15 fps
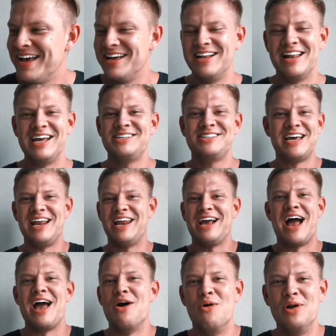like say
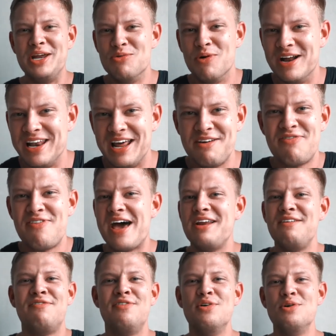like, I only want like
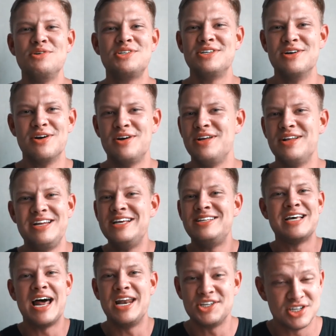fatty foods, you know. The
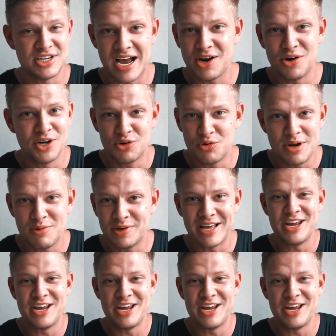Italians are not gonna agree with